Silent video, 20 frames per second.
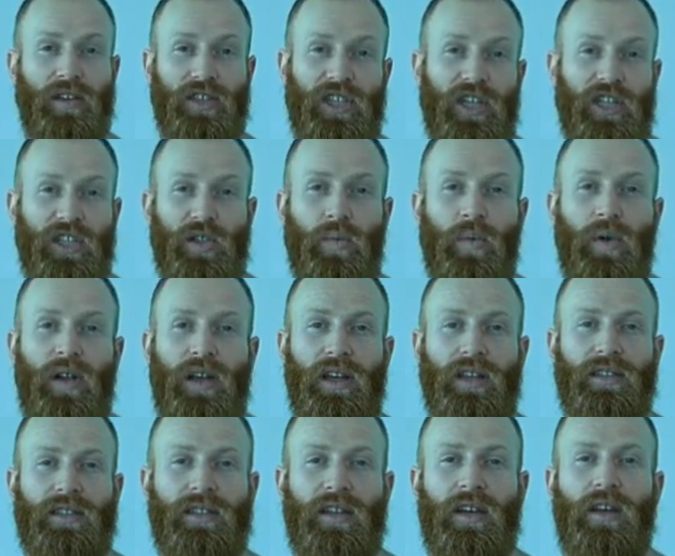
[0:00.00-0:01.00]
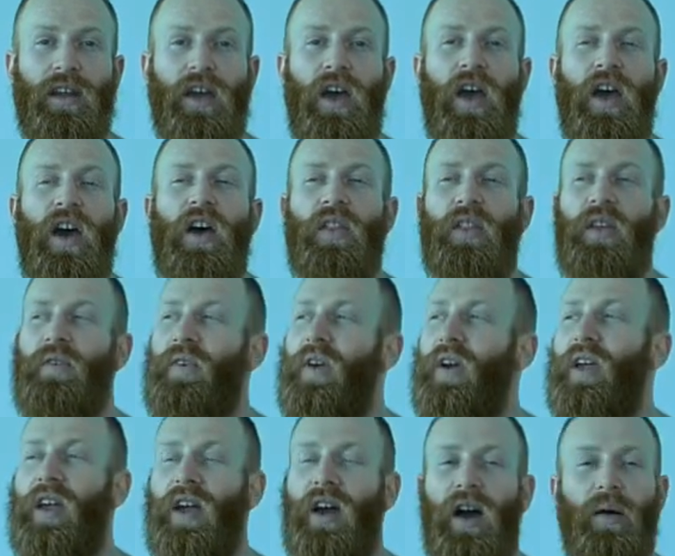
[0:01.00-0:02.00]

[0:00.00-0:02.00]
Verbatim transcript: in their chest wall handstand. They're very